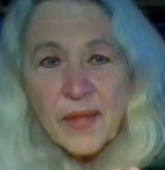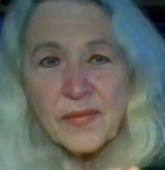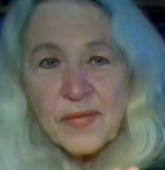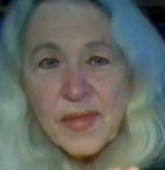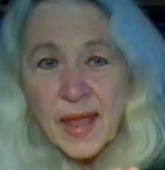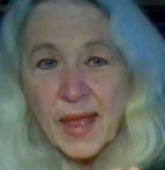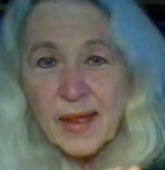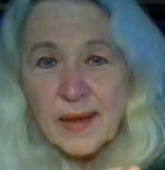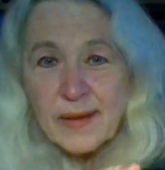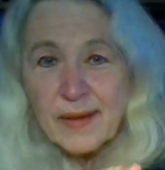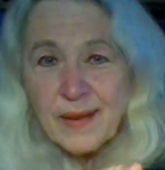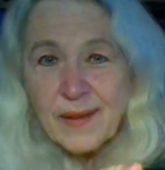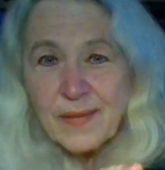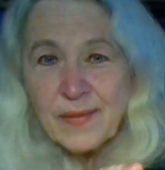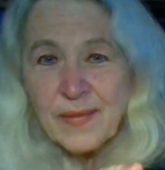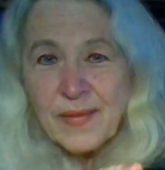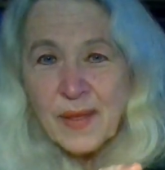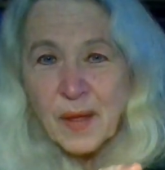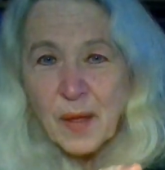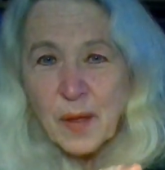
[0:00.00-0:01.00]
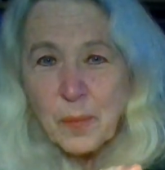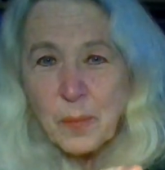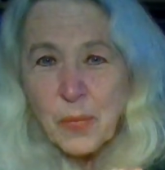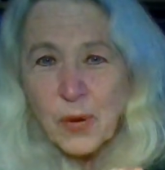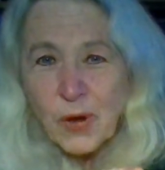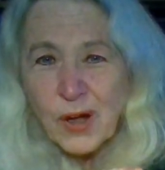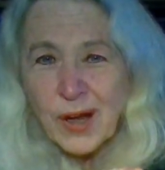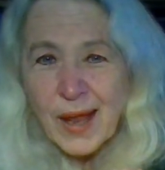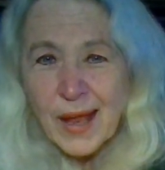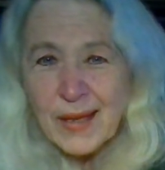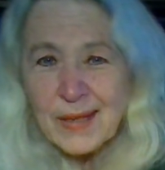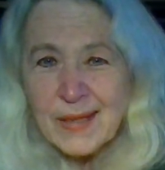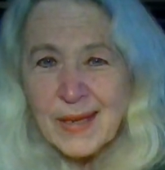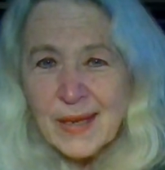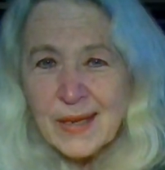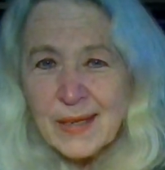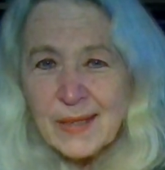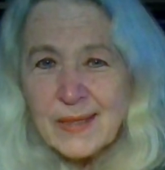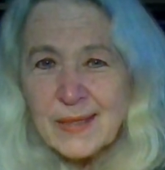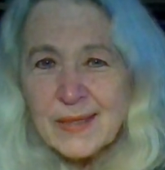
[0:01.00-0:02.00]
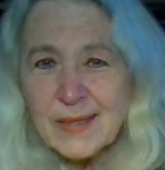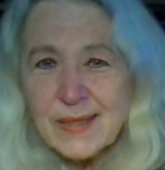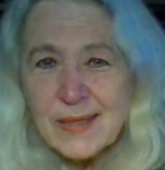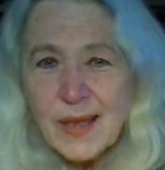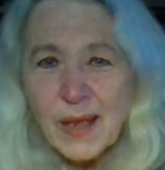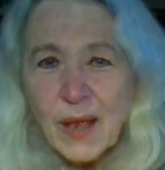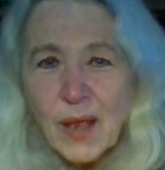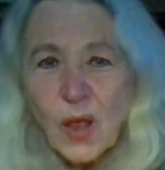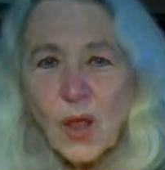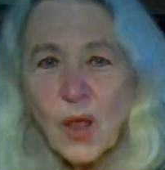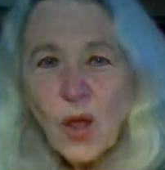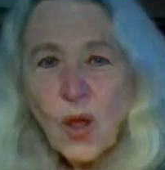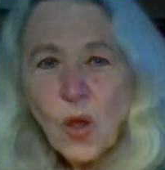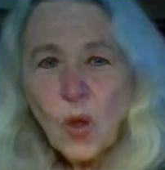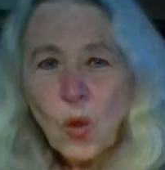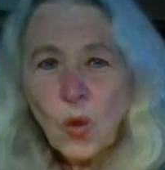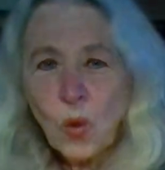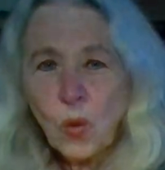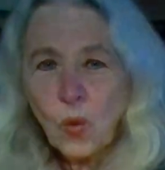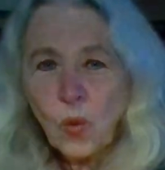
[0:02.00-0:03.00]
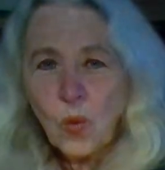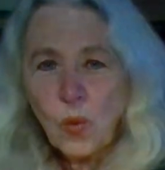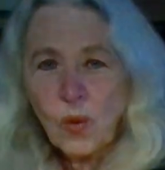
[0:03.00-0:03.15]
then the Burgundians, who